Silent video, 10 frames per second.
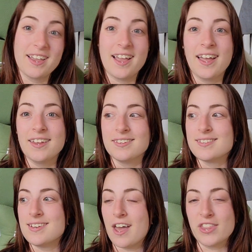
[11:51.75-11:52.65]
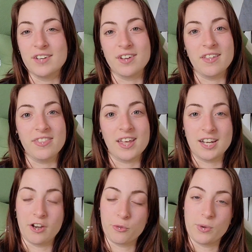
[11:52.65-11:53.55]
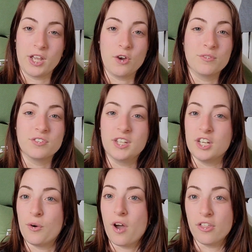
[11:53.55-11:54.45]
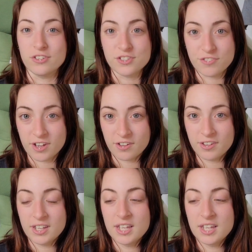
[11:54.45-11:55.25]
And now that I've gotten that out of the way, hopefully no others fail.